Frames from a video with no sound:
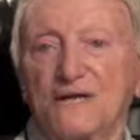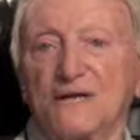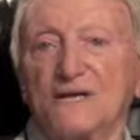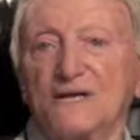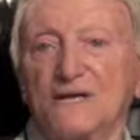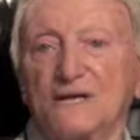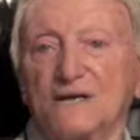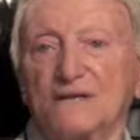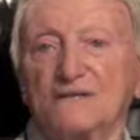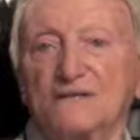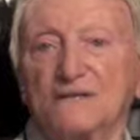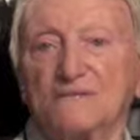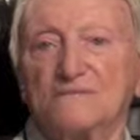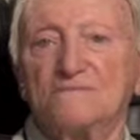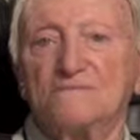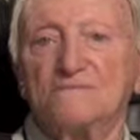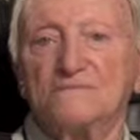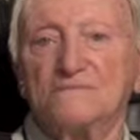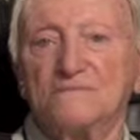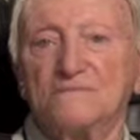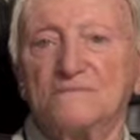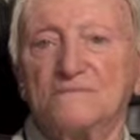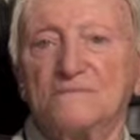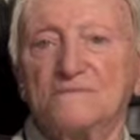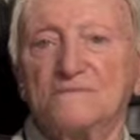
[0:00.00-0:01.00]
they killed
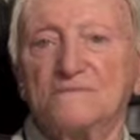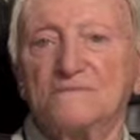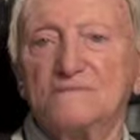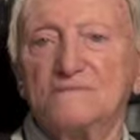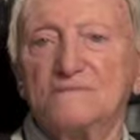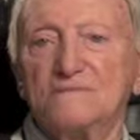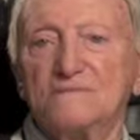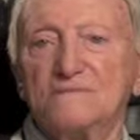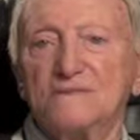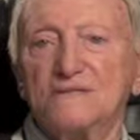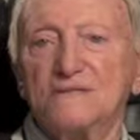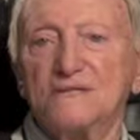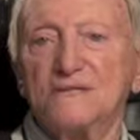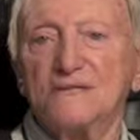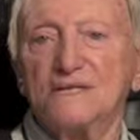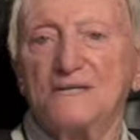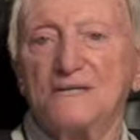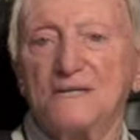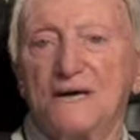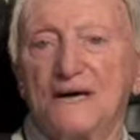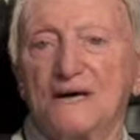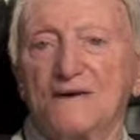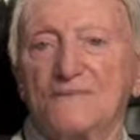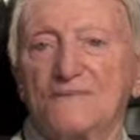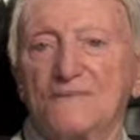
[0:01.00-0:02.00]
them. Sure.
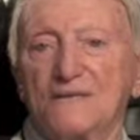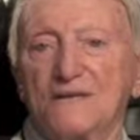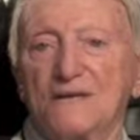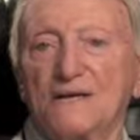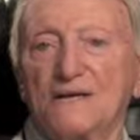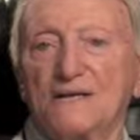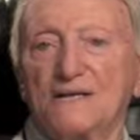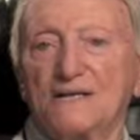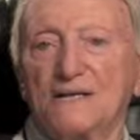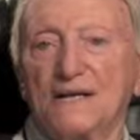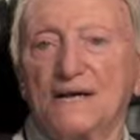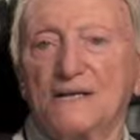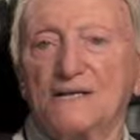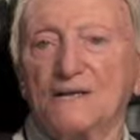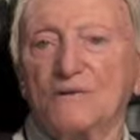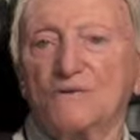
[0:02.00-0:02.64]
Yeah, yeah.